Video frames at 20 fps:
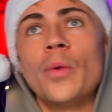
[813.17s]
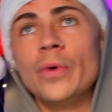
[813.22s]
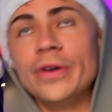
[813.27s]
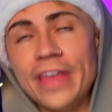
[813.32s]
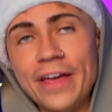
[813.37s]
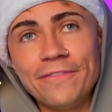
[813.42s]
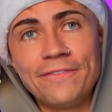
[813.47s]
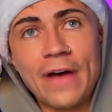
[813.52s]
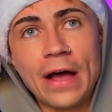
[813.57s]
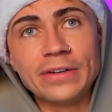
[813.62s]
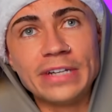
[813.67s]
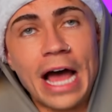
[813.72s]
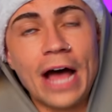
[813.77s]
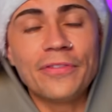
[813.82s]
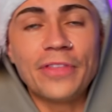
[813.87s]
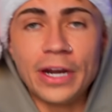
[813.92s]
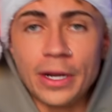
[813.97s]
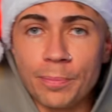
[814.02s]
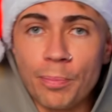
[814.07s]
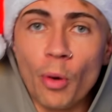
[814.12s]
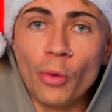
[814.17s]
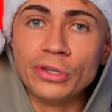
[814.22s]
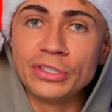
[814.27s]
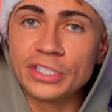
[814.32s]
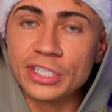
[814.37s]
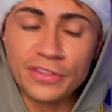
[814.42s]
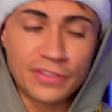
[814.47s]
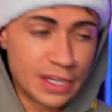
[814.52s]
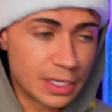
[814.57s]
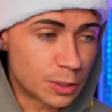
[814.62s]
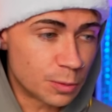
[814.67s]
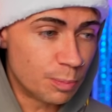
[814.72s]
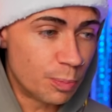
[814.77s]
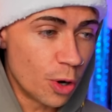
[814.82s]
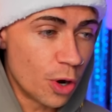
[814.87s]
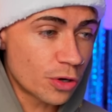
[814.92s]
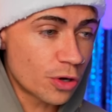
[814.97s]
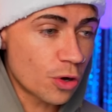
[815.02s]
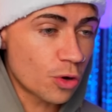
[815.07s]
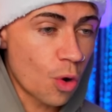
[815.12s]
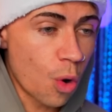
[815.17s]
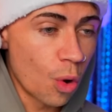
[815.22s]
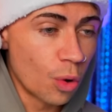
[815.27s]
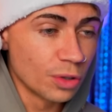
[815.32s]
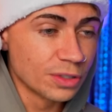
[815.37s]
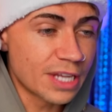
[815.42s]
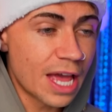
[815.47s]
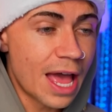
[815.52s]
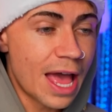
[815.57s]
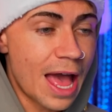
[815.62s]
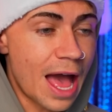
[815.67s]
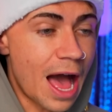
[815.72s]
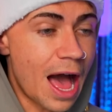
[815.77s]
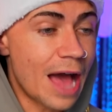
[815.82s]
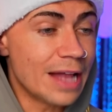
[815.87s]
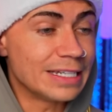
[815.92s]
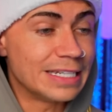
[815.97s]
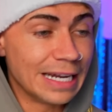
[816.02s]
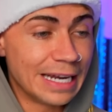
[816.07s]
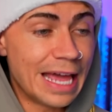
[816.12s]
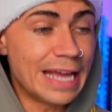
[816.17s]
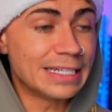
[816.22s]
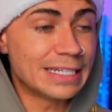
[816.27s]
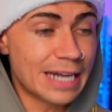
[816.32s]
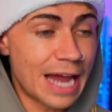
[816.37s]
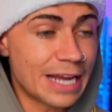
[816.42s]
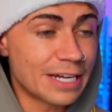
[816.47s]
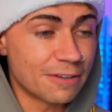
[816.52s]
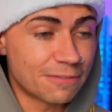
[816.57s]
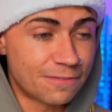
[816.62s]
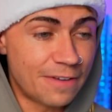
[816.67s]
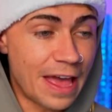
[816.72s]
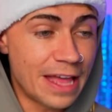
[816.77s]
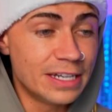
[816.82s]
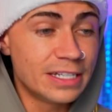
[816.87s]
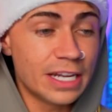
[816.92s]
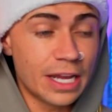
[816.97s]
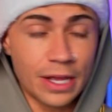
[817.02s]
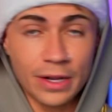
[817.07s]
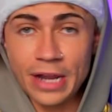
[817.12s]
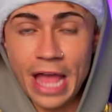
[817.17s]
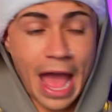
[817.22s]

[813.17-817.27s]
We then found out that it points to this book called Delay, Deny, Defend, and